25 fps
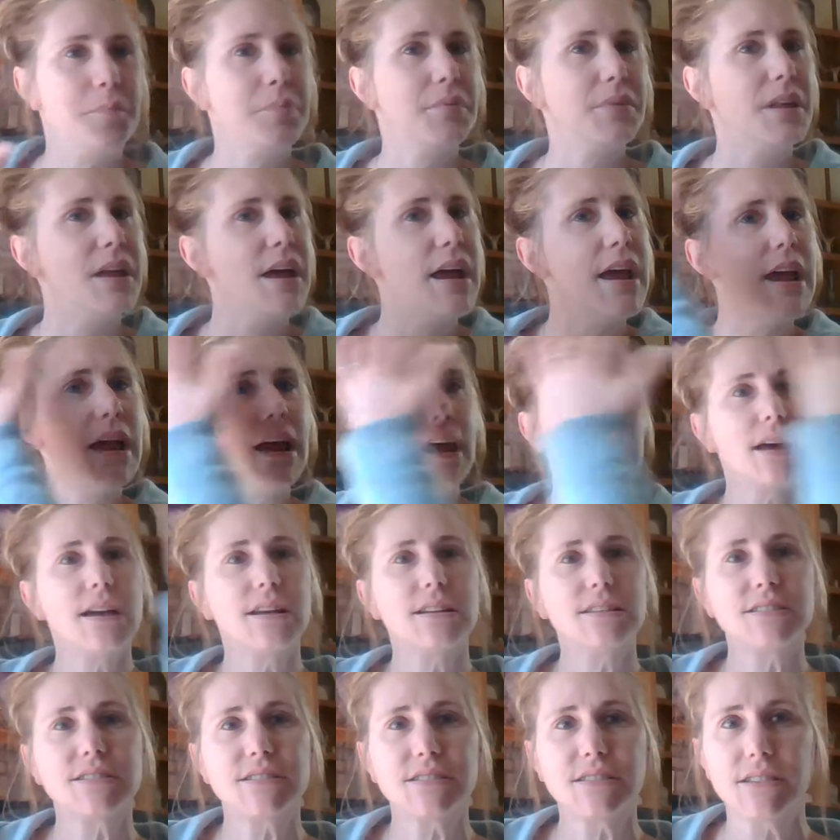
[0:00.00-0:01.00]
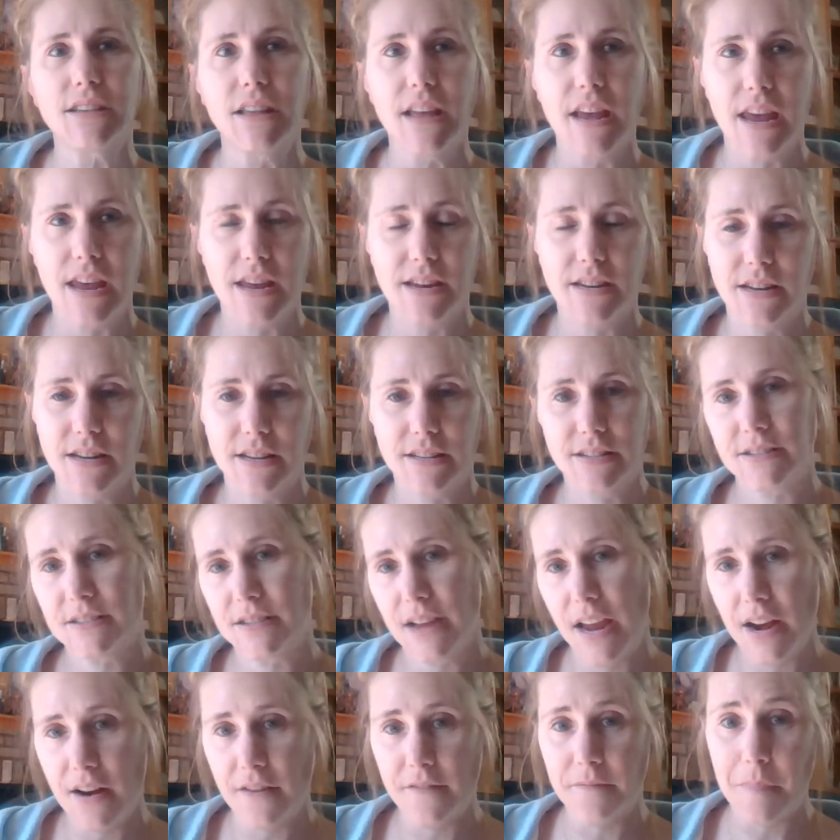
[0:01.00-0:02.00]
blank slate
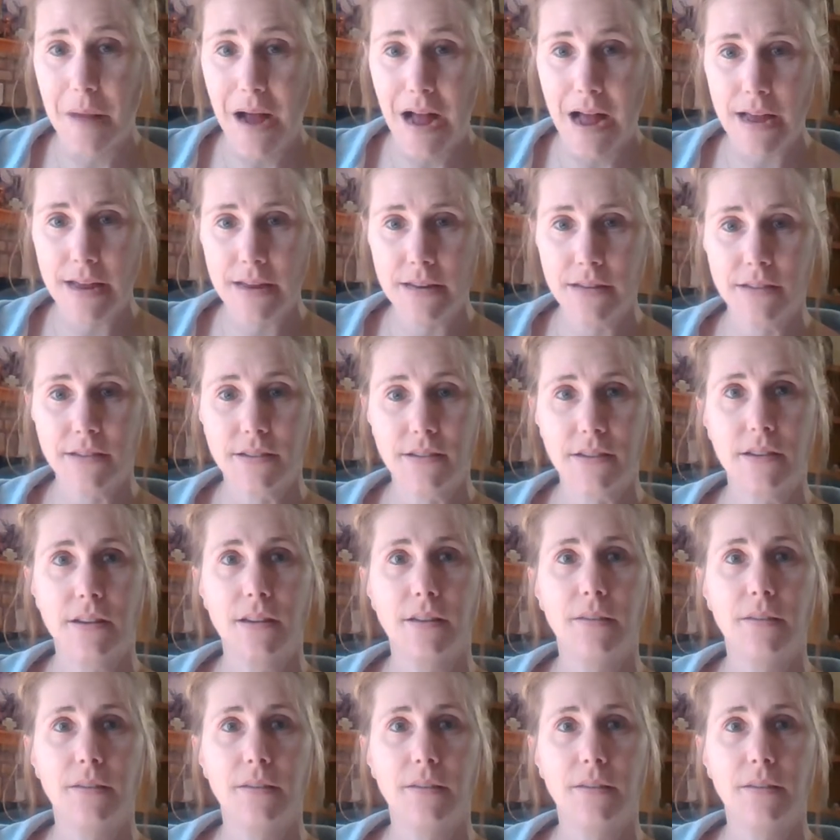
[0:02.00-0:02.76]
state of mind.